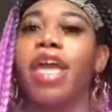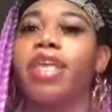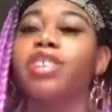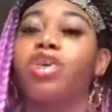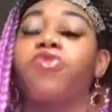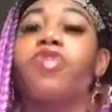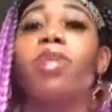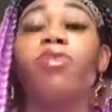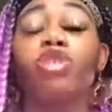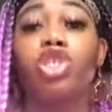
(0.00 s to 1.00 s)
so for
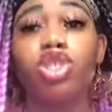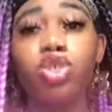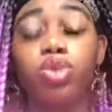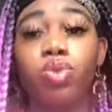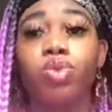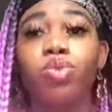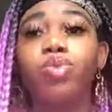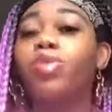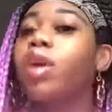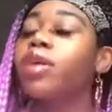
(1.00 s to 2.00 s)
number two,
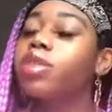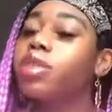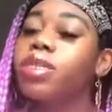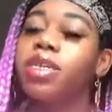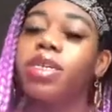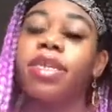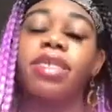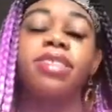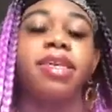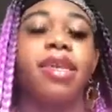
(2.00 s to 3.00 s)
the next
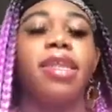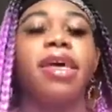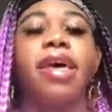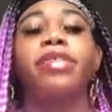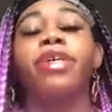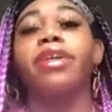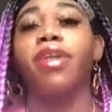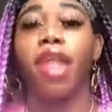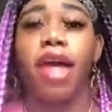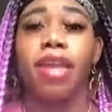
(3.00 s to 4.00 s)
thing that is like a
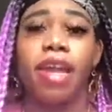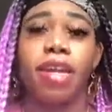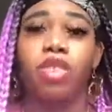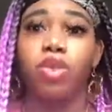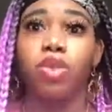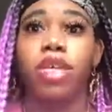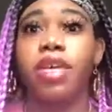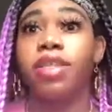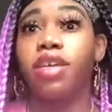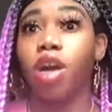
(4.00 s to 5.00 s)
lie in high school that
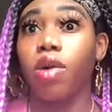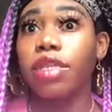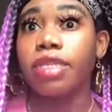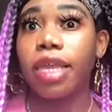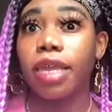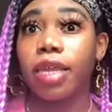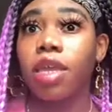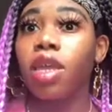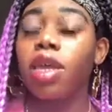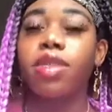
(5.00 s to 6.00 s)
they always saying
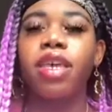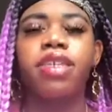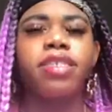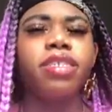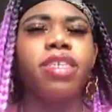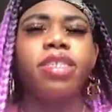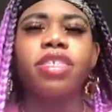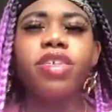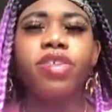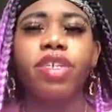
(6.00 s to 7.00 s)
that isn't
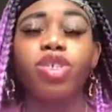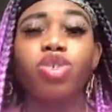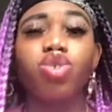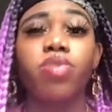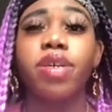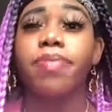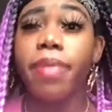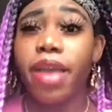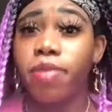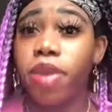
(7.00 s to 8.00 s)
necessarily true, but it
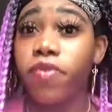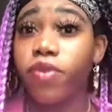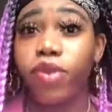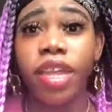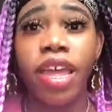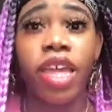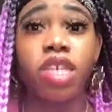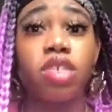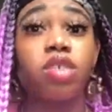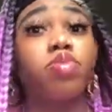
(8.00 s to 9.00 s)
might be for like
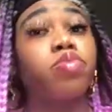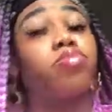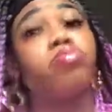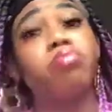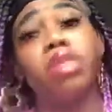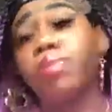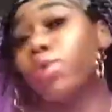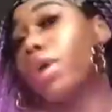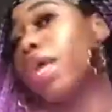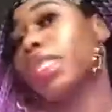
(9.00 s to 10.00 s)
people
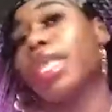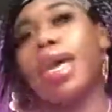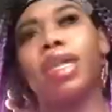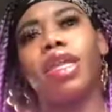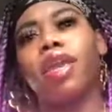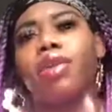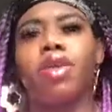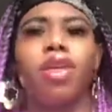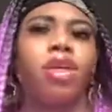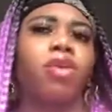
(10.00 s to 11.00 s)
in that
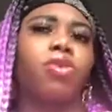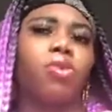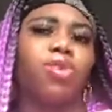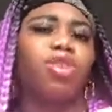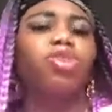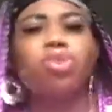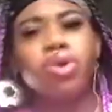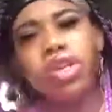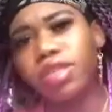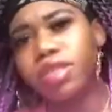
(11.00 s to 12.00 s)
area career
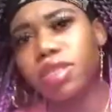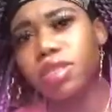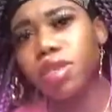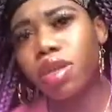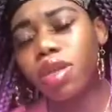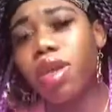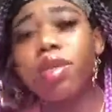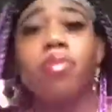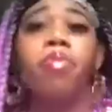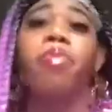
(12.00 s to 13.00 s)
choice,
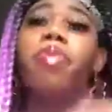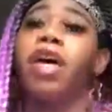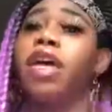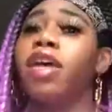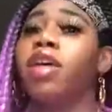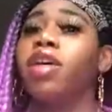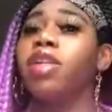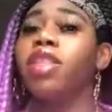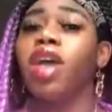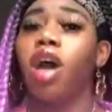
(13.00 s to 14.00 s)
but
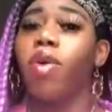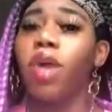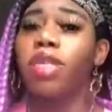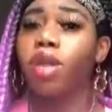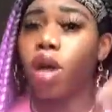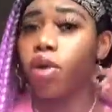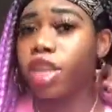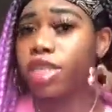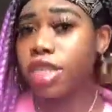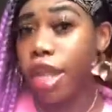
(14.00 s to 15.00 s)
they always
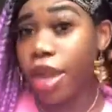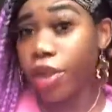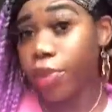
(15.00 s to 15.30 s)
say